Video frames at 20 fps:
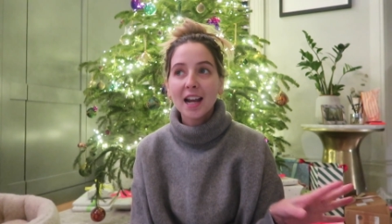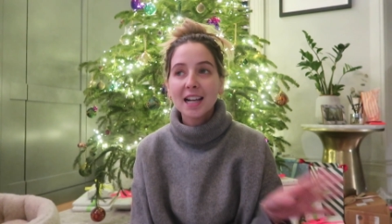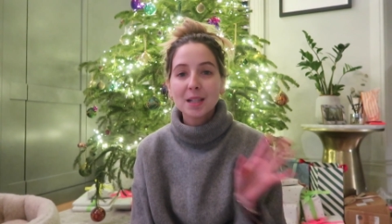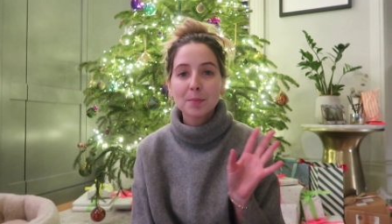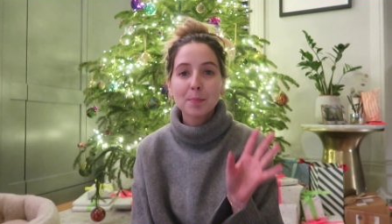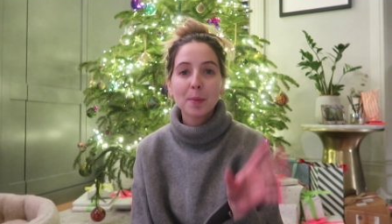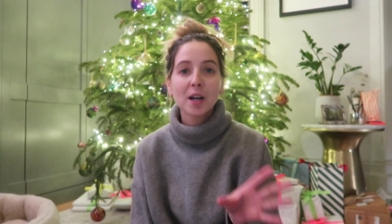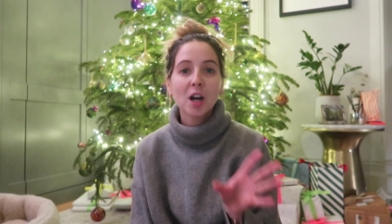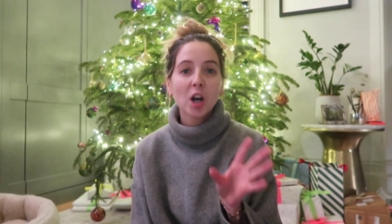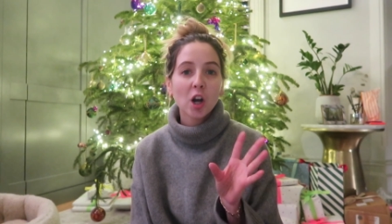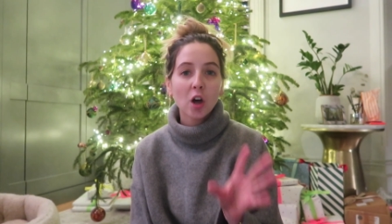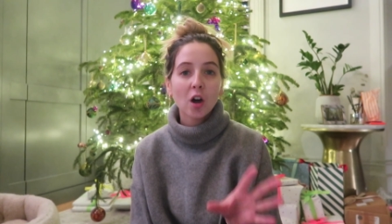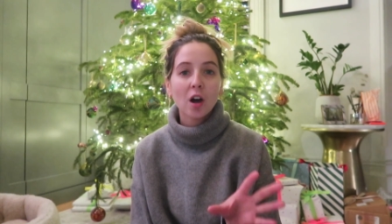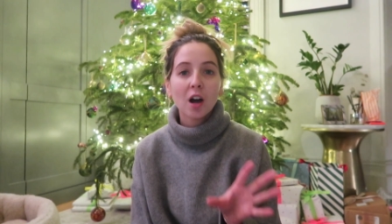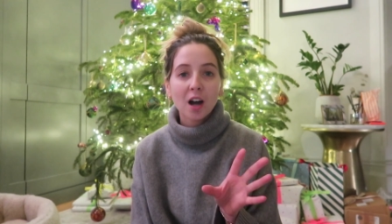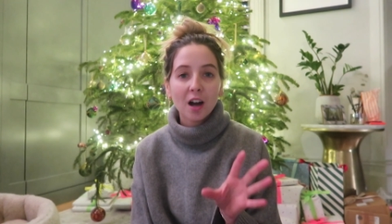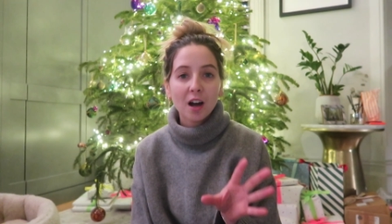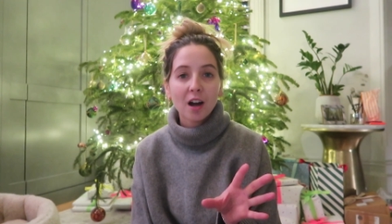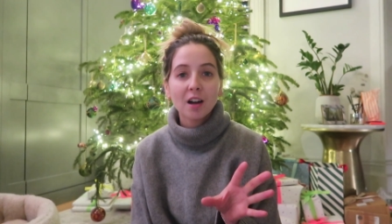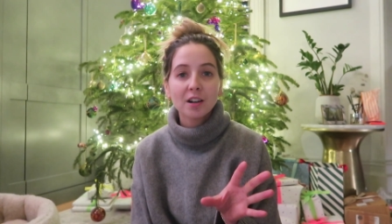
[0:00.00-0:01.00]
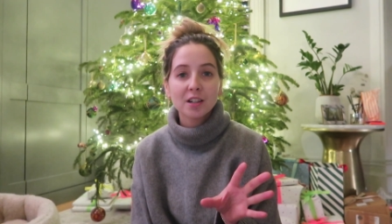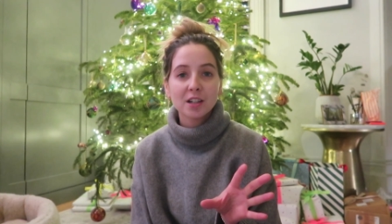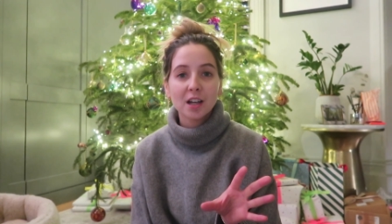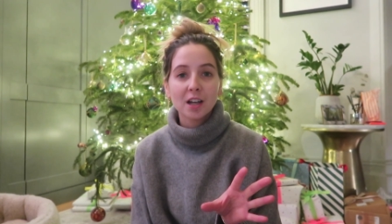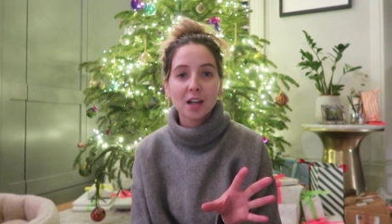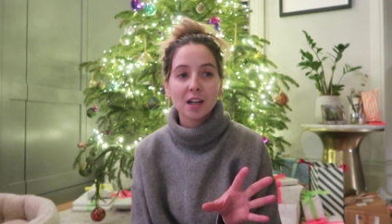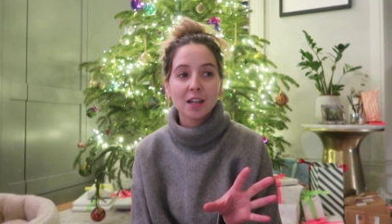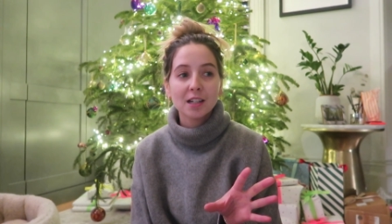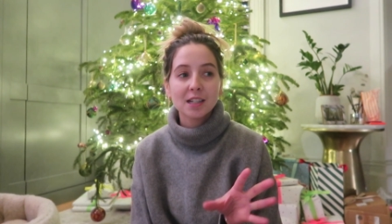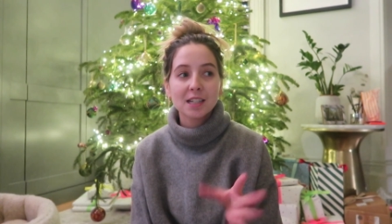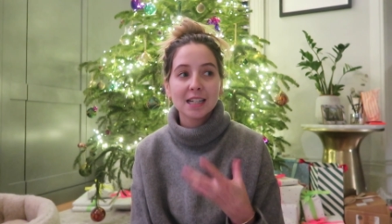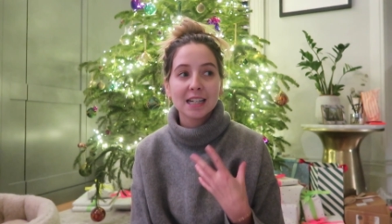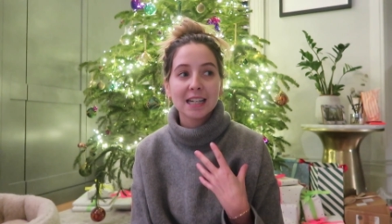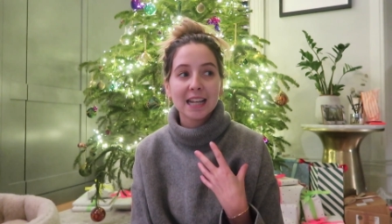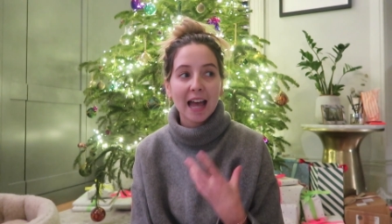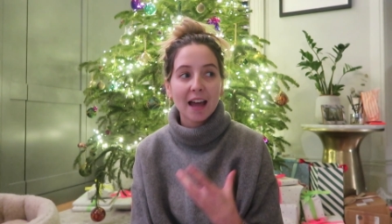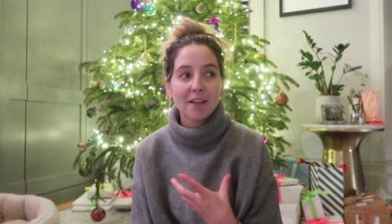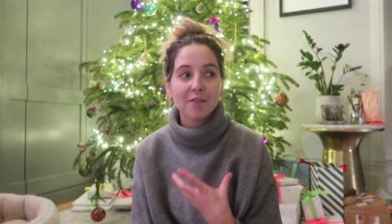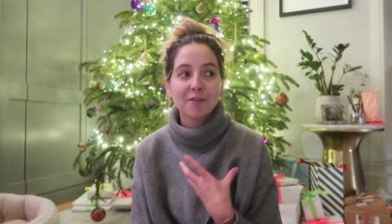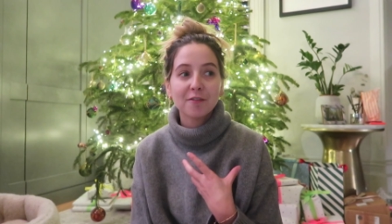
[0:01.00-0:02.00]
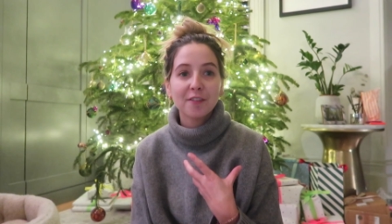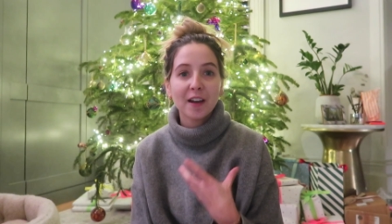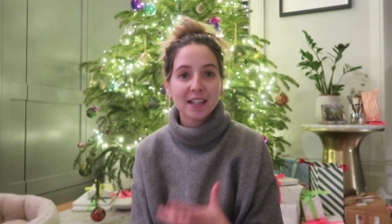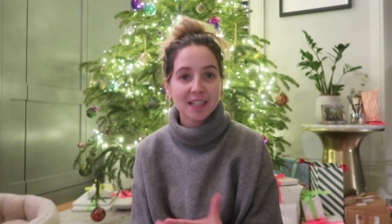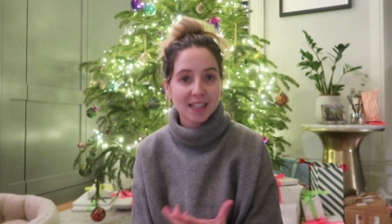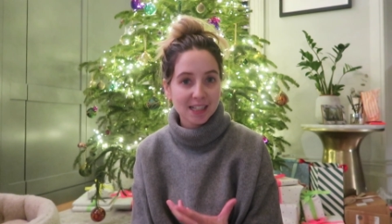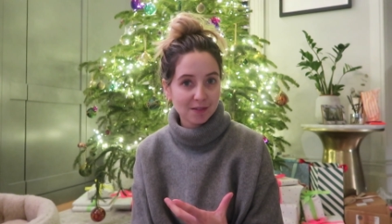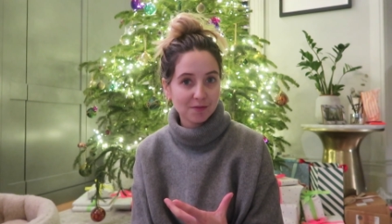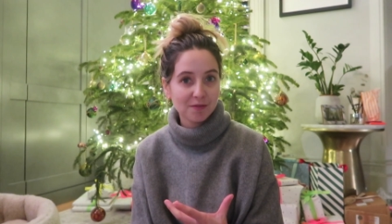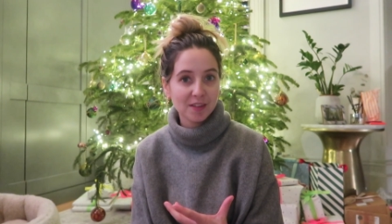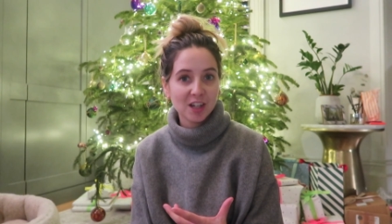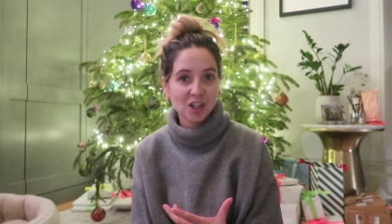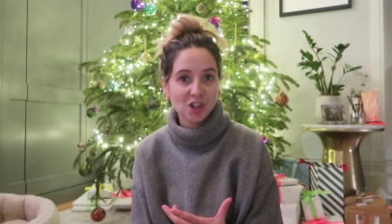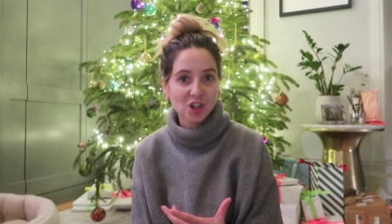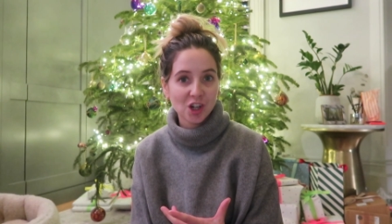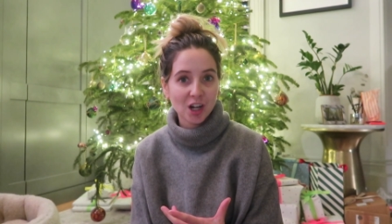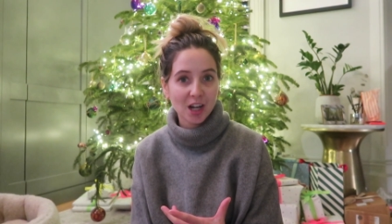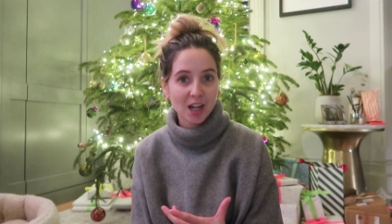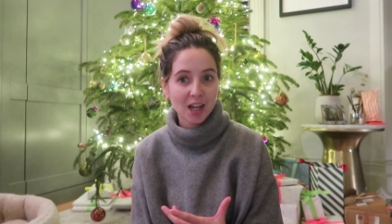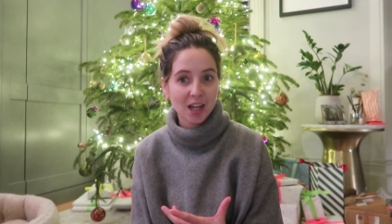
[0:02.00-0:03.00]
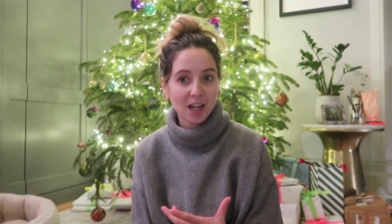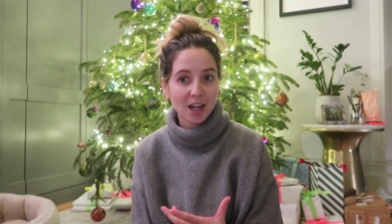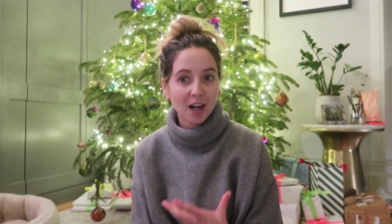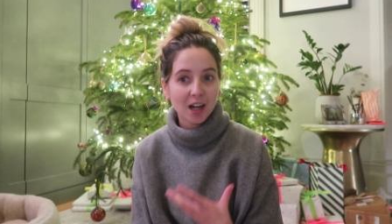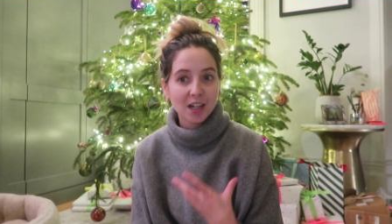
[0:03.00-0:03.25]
it's been a lot harder to get festive this year.